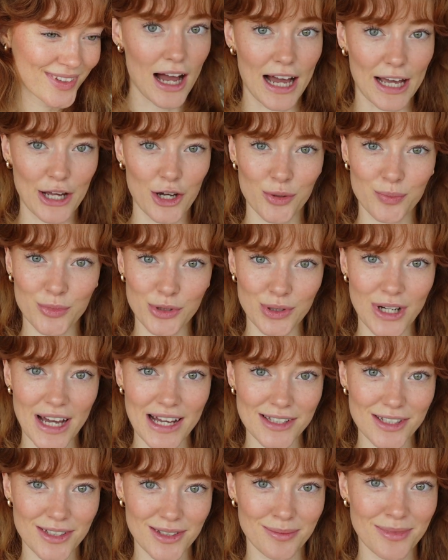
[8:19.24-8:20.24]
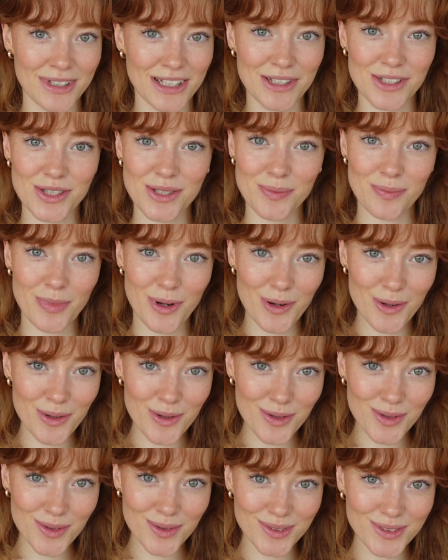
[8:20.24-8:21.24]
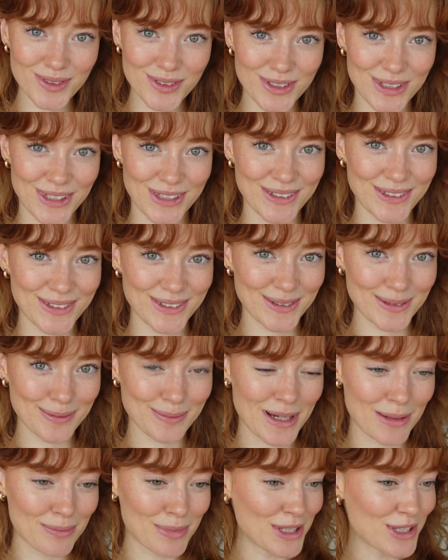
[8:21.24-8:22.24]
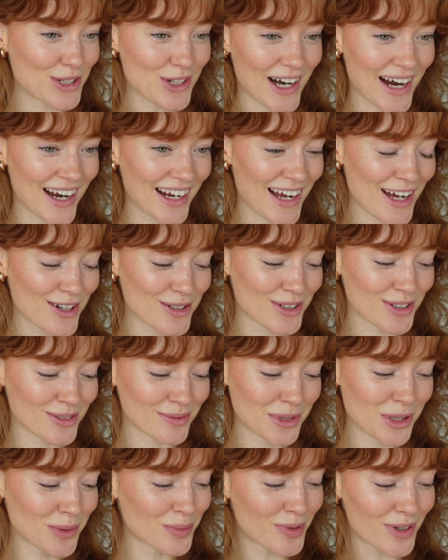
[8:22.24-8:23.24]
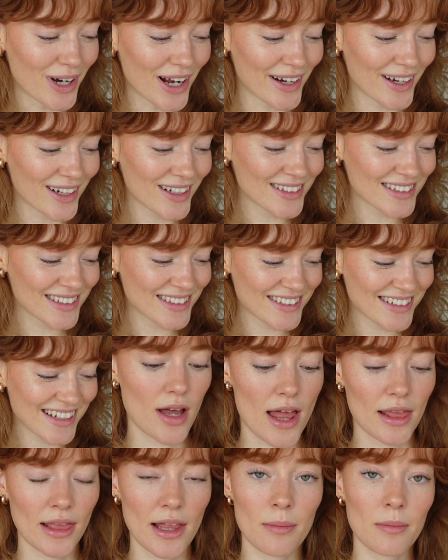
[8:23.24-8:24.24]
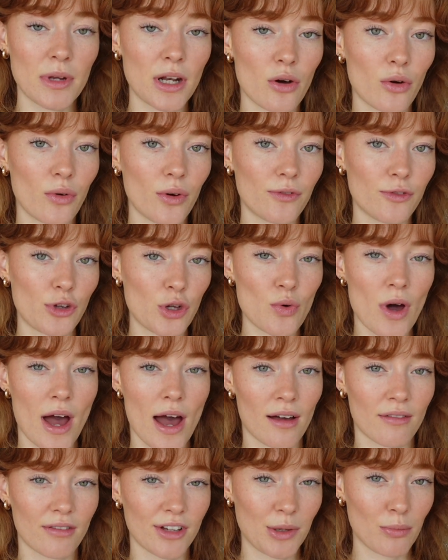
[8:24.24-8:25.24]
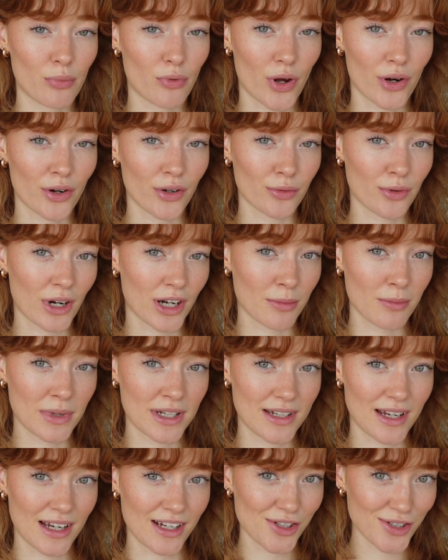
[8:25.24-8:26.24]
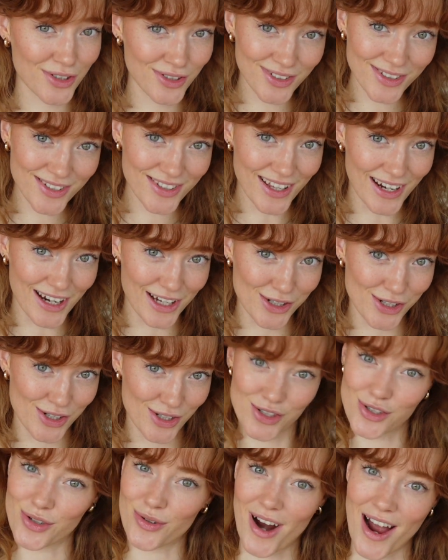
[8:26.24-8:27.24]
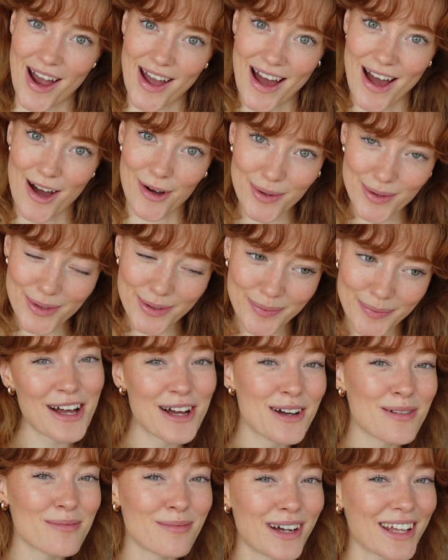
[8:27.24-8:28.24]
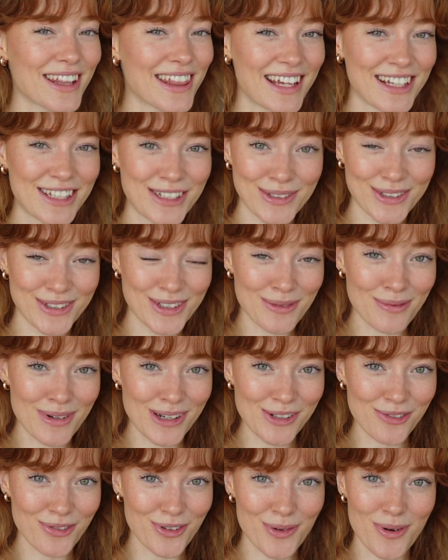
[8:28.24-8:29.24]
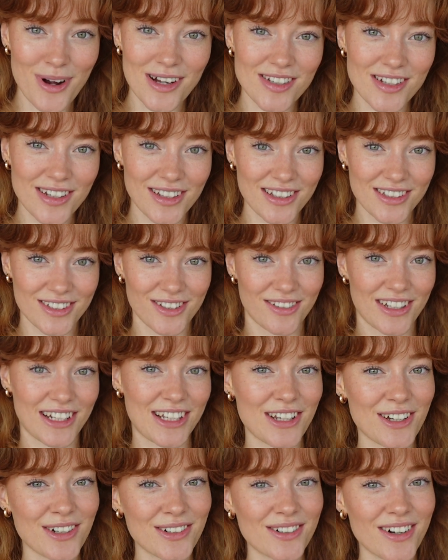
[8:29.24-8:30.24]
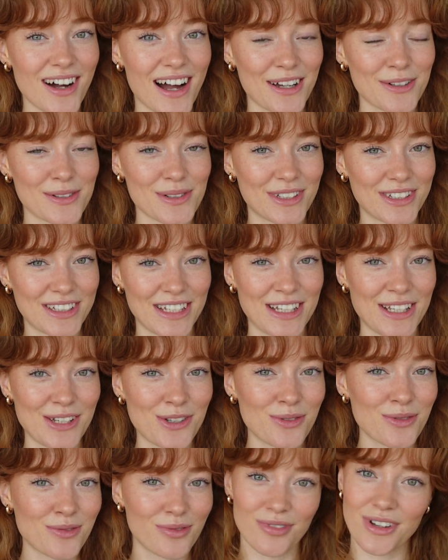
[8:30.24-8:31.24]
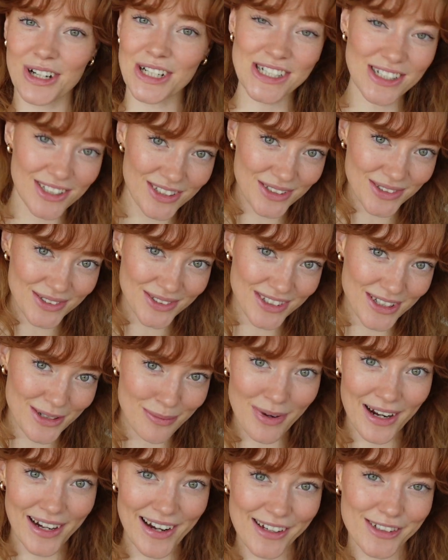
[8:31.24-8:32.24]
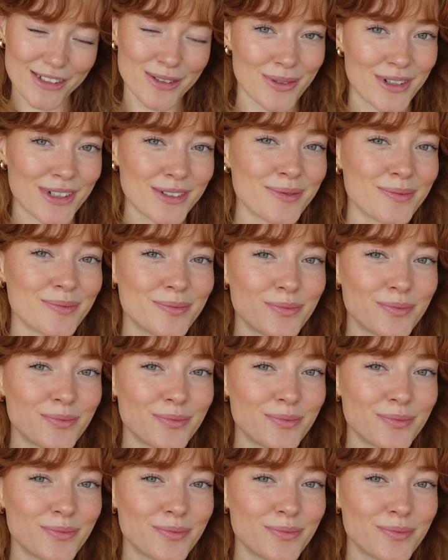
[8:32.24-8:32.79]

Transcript: I hope you got some inspo to maybe trying out some new products, and let me know if you have any product recommendations that I should try out. But thank you so much for watching this video. I will see you very soon in my next one.